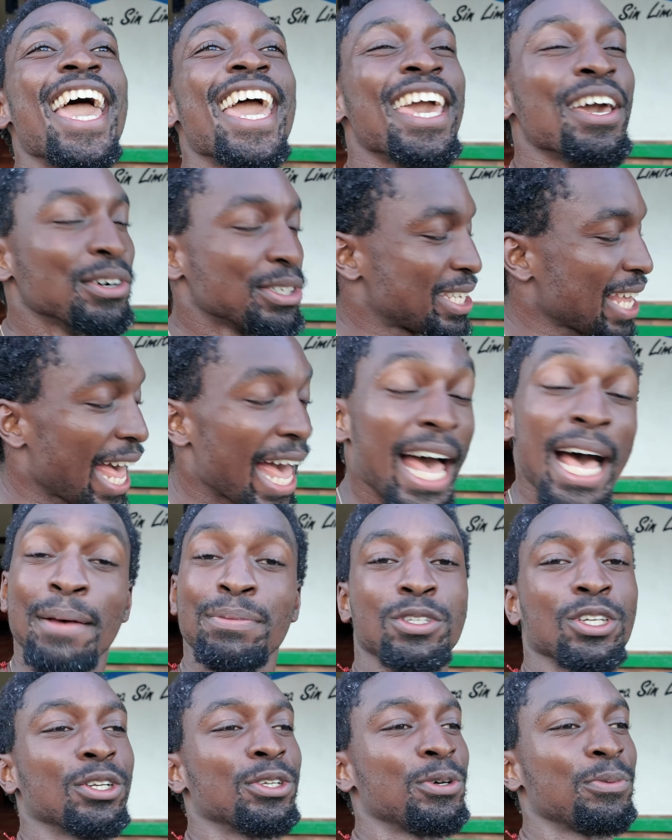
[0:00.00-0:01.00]
It was
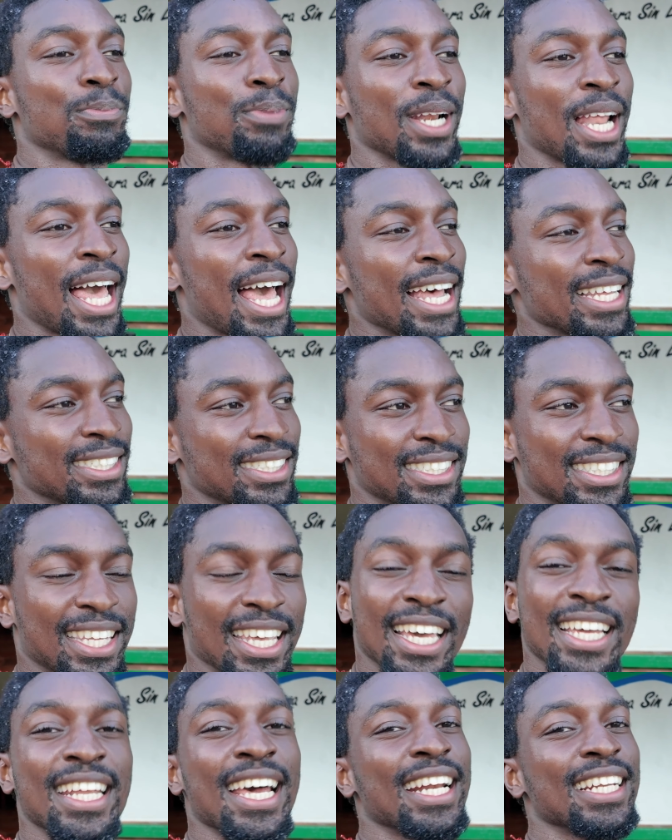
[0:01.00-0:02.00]
absolute blast.
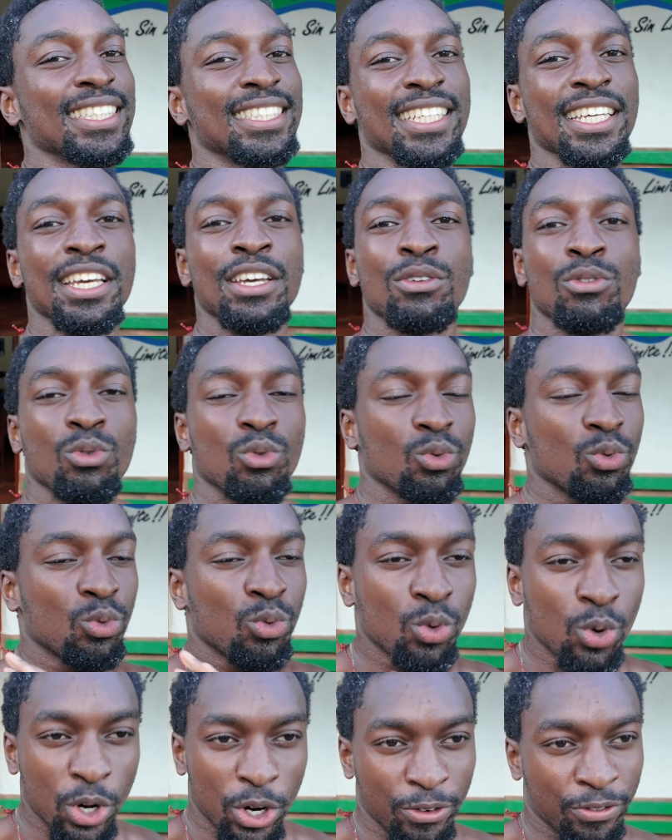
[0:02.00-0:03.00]
10 out of
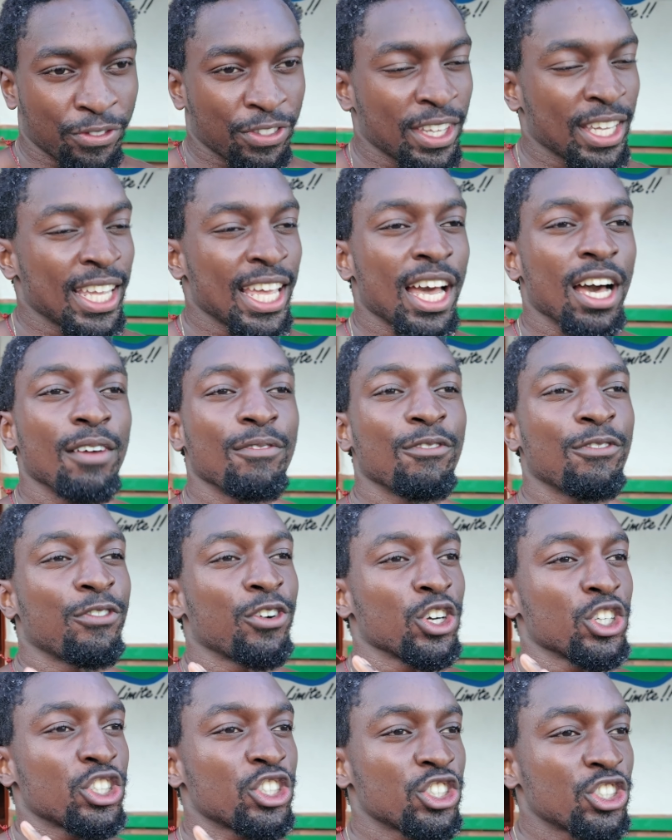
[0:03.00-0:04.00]
10. Worth it
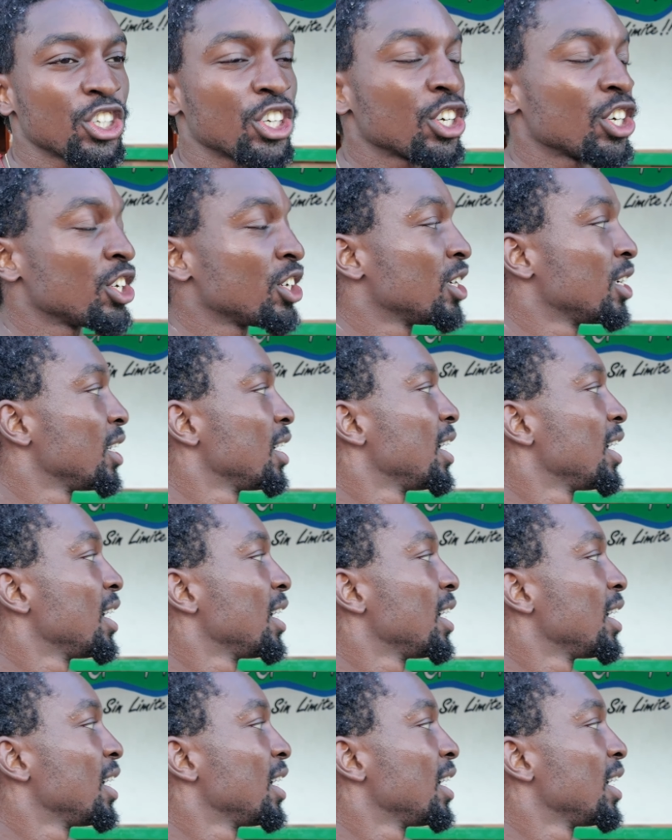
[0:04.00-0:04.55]
for sure.